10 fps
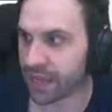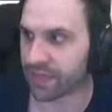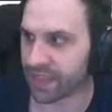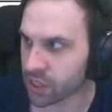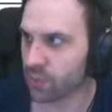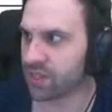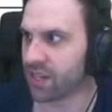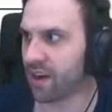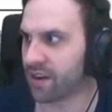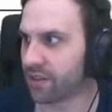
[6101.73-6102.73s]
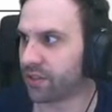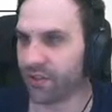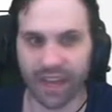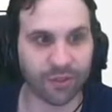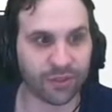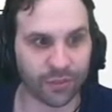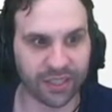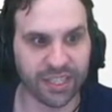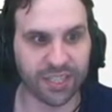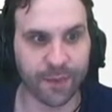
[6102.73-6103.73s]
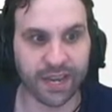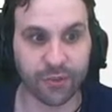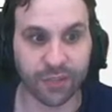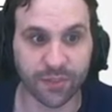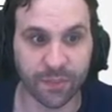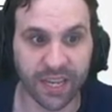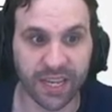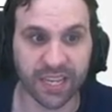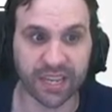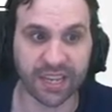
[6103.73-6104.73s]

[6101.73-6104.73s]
this was an article that was released by Chris B.